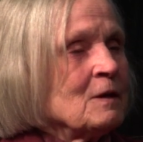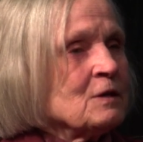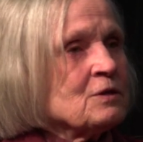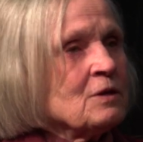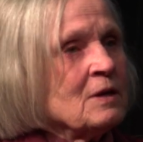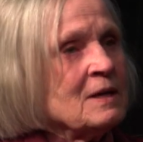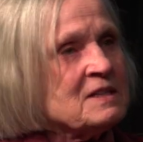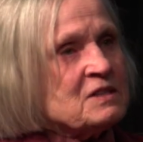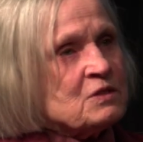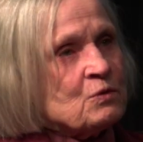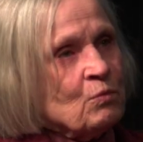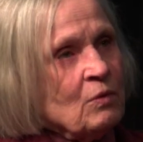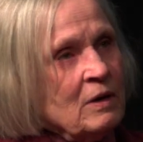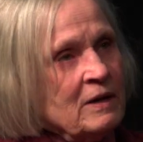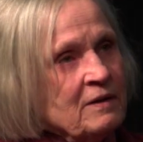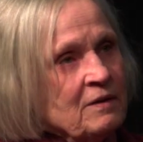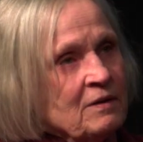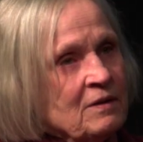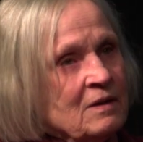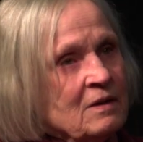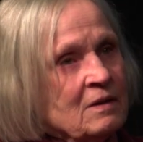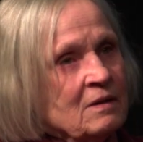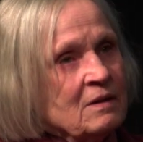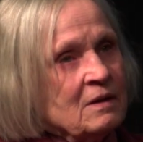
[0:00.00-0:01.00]
So that's one
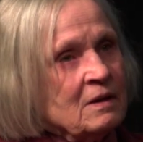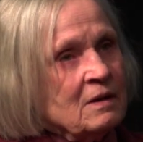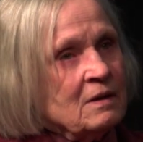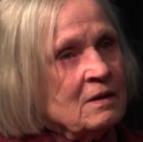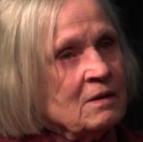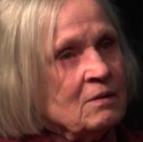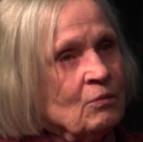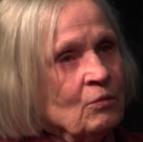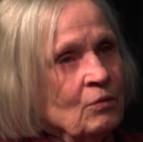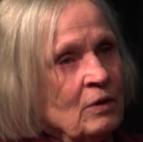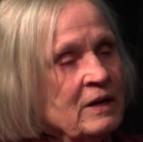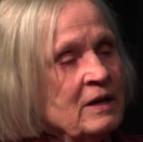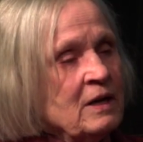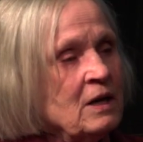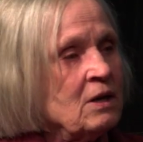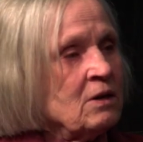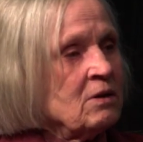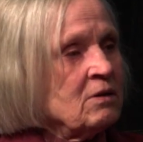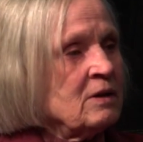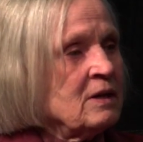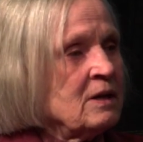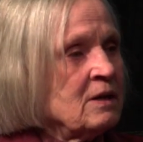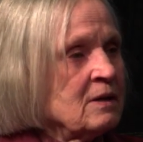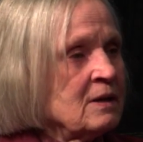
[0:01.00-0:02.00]
thing, one
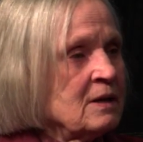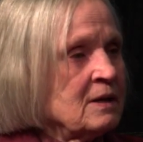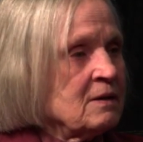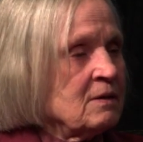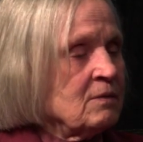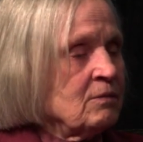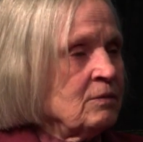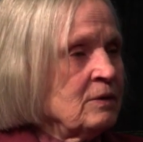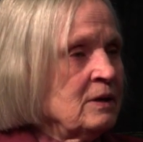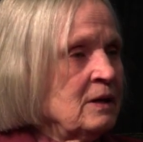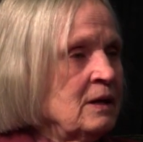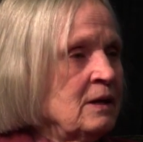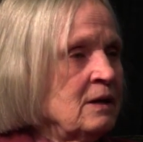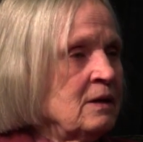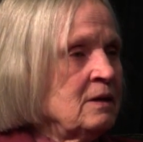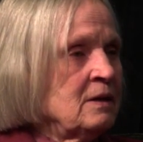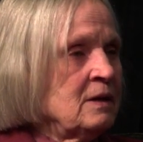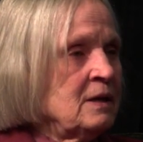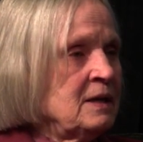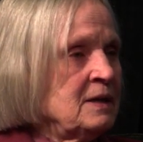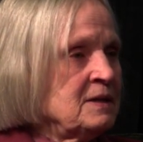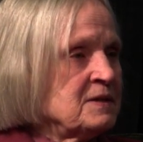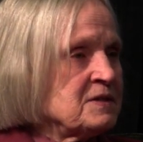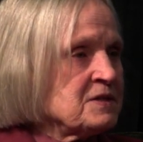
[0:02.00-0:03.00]
area that really
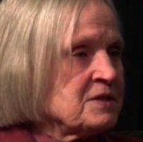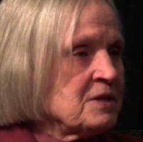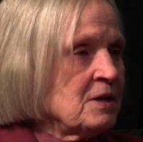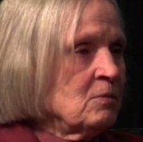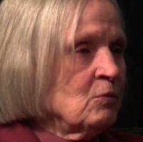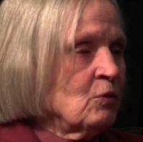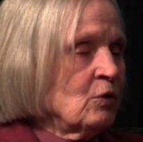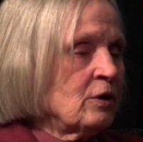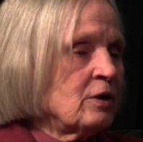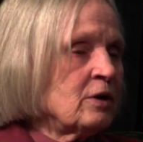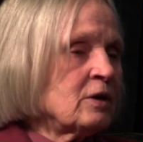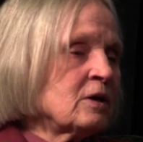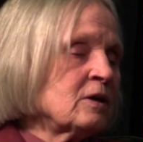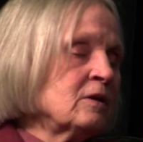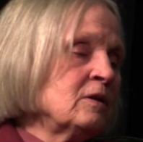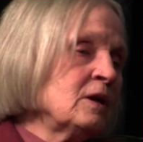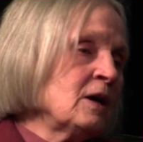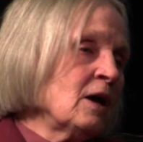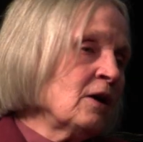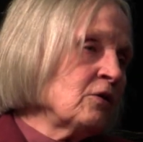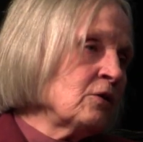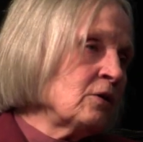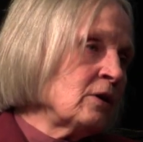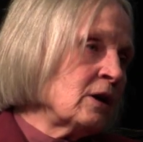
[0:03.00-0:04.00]
needs some work. And
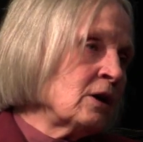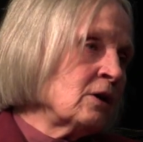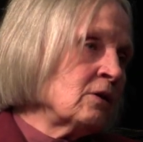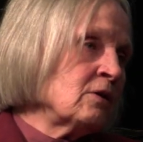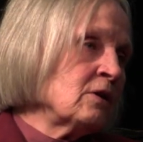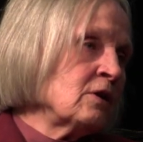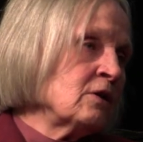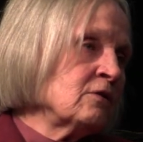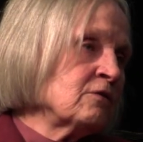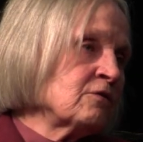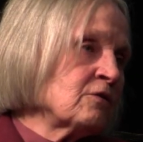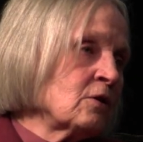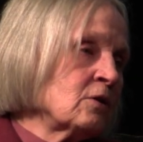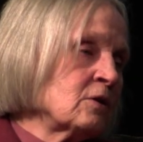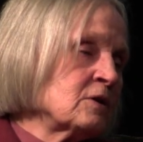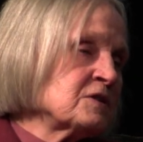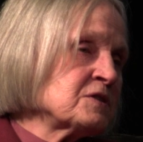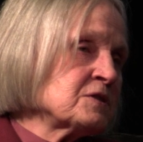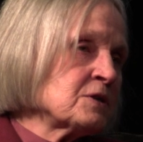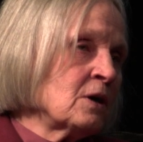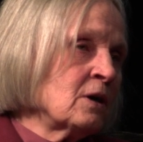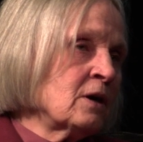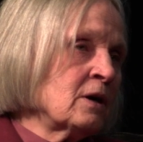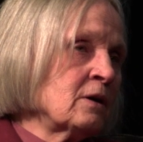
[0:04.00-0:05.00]
the other area, of
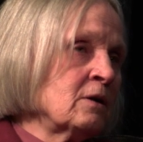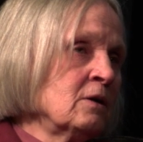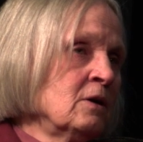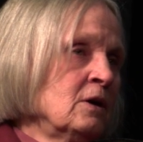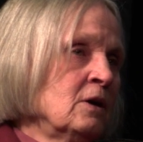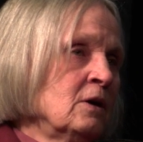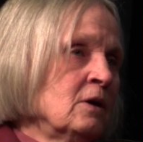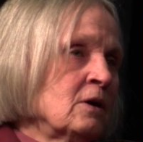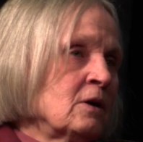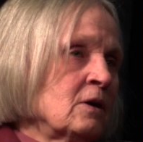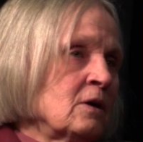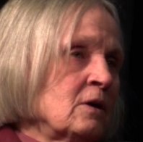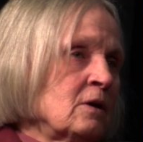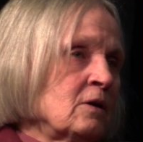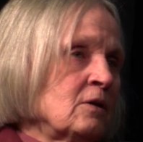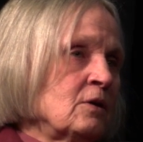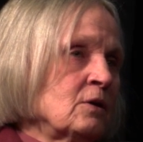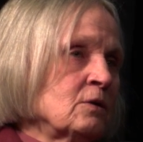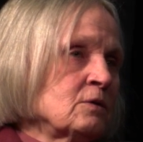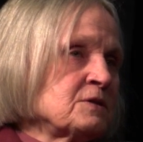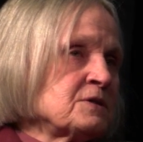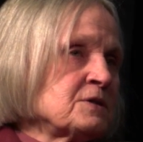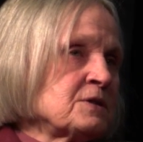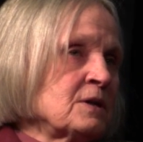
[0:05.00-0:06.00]
course, are
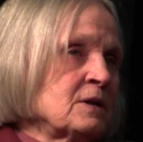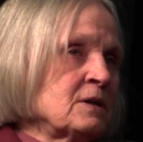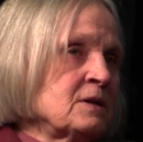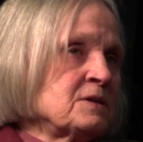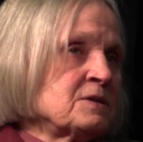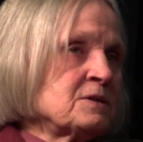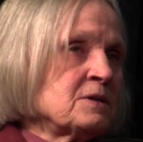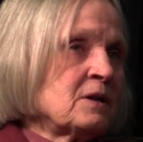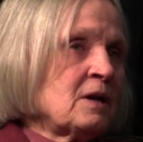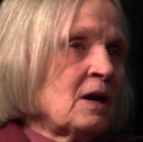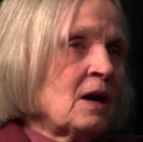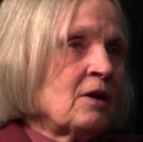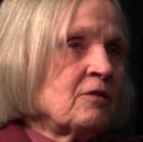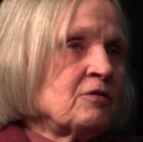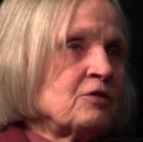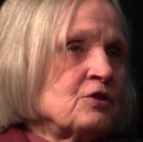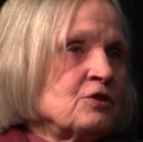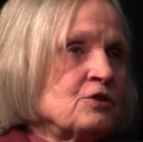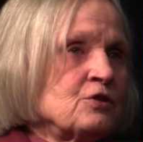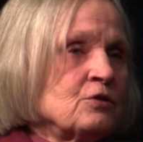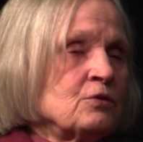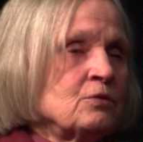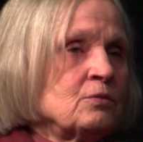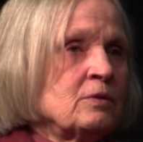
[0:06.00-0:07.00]
those things that have
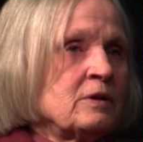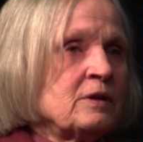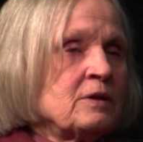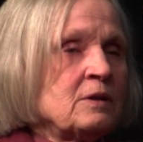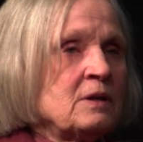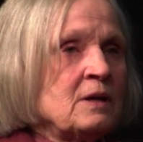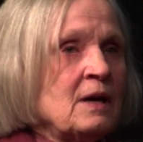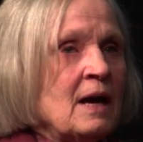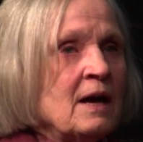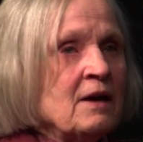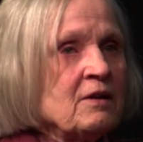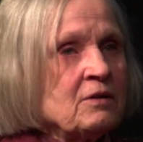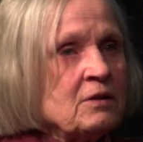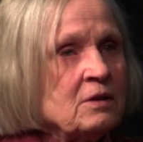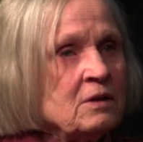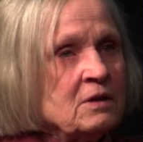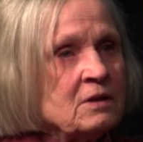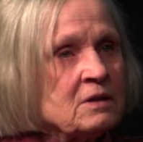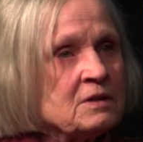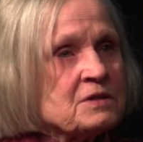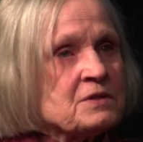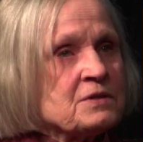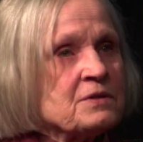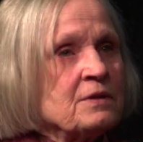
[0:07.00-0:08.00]
to do with the
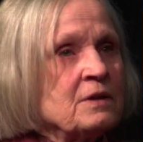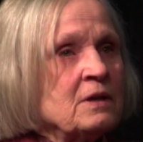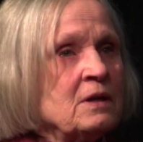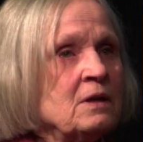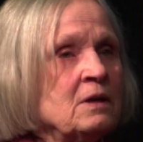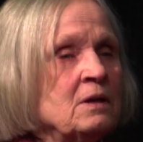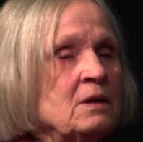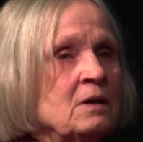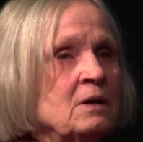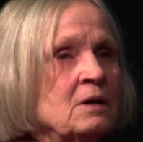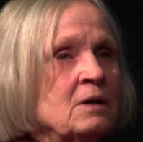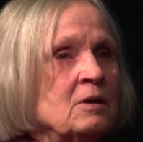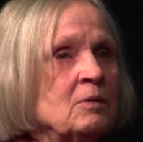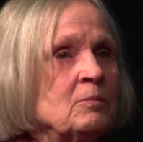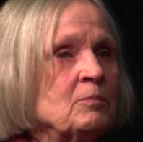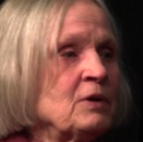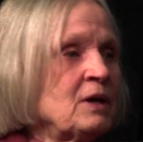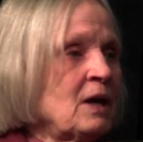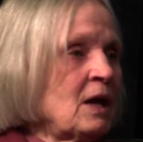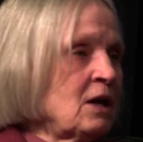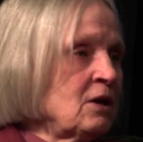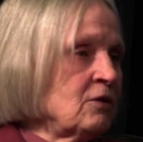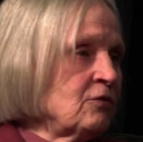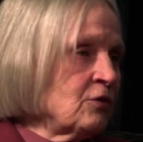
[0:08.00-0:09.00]
ethics, the
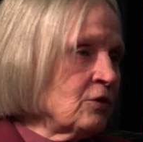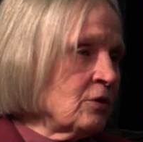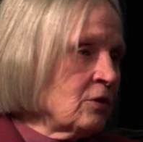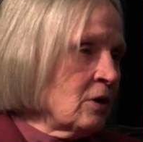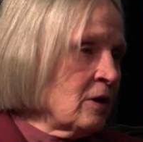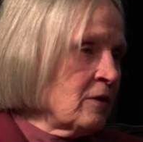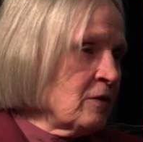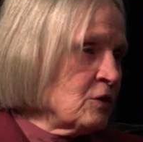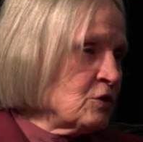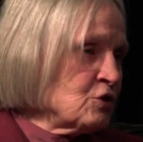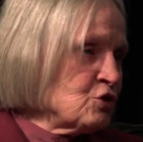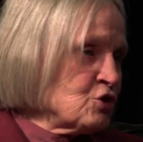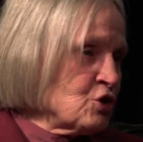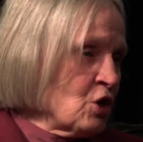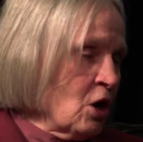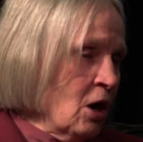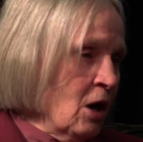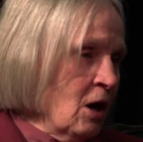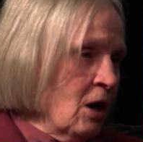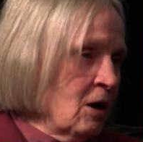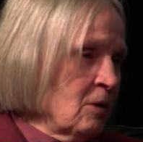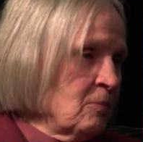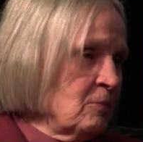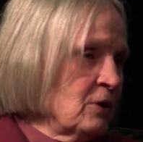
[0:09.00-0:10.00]
behavior on the
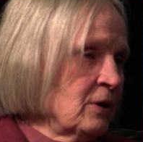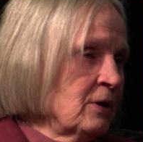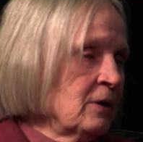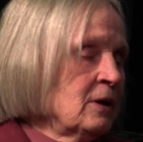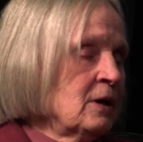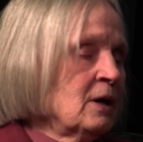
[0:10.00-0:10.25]
job,